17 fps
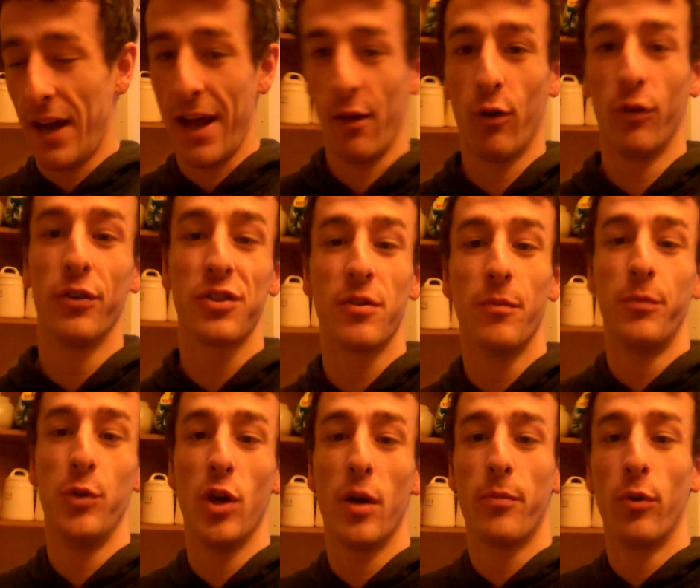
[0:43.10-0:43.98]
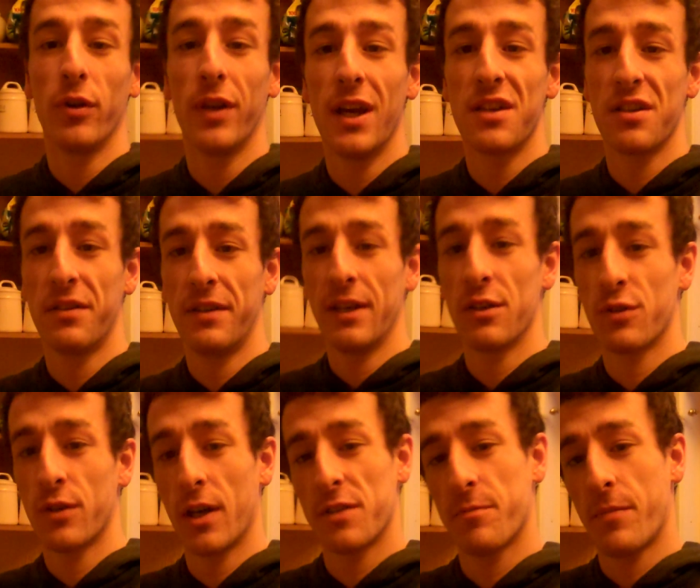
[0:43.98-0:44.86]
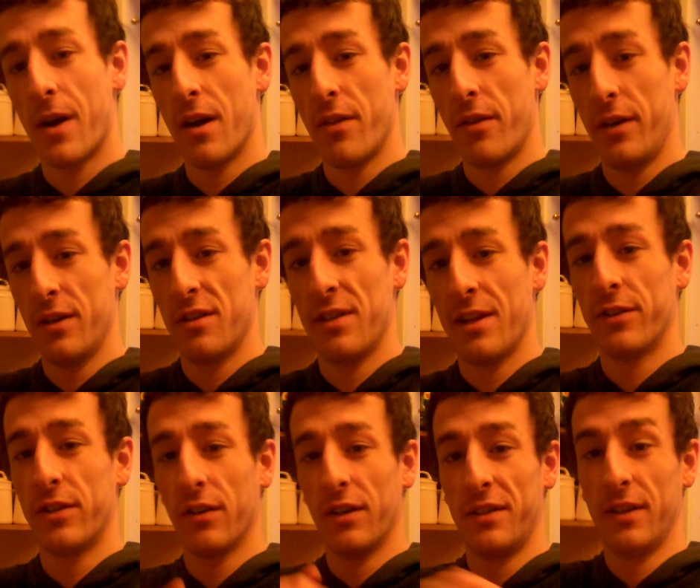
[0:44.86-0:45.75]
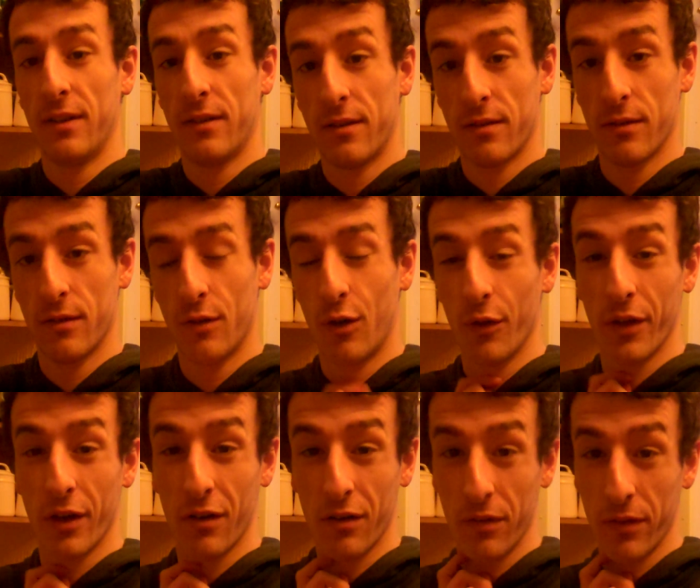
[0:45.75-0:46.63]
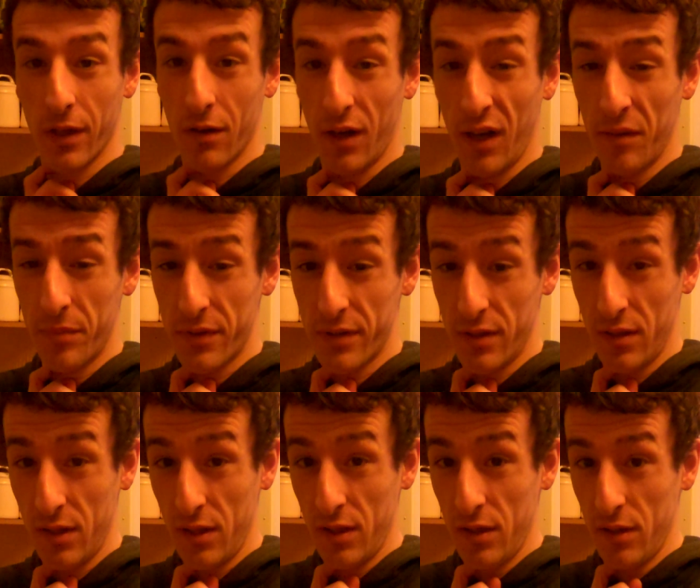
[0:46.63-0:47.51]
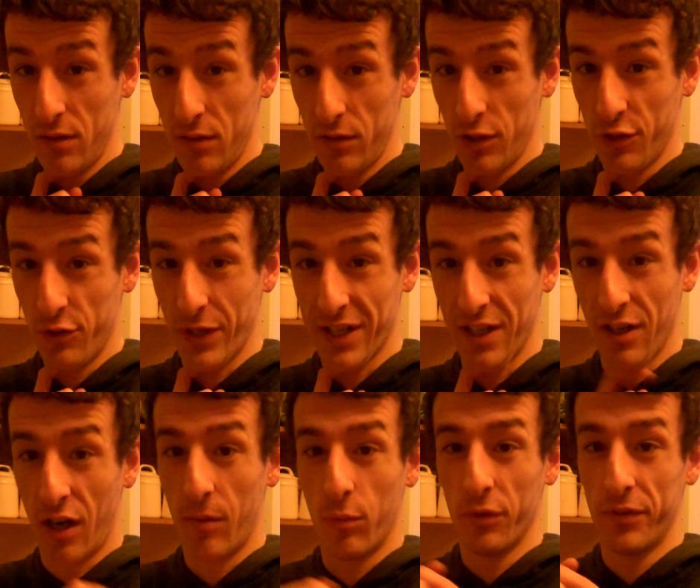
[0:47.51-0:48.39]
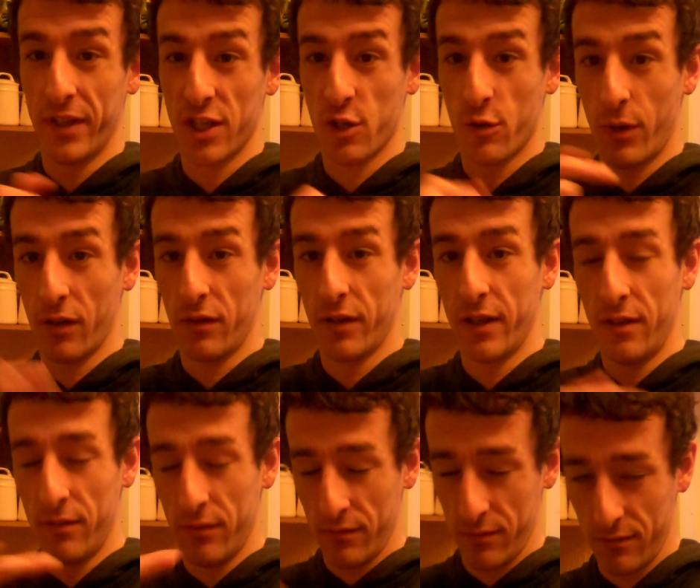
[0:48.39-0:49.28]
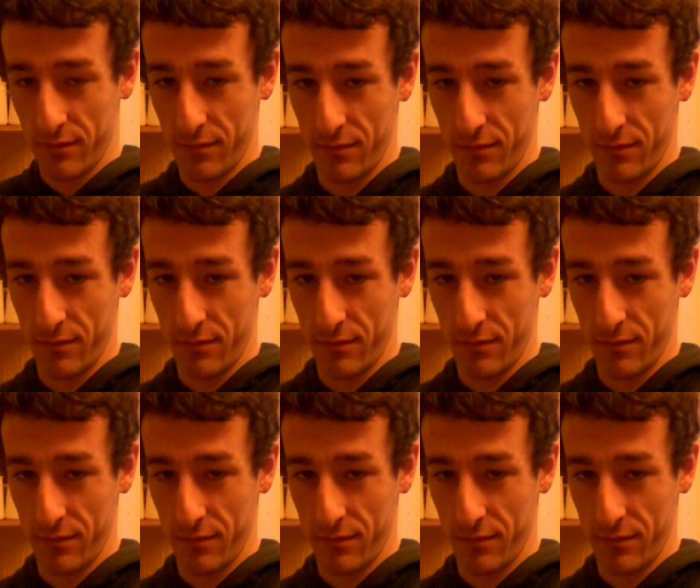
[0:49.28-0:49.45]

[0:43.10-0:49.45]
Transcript: Ilana's computer broke yesterday, so that's part of the reason I deleted all the, the clips, just so I can upload this quickly and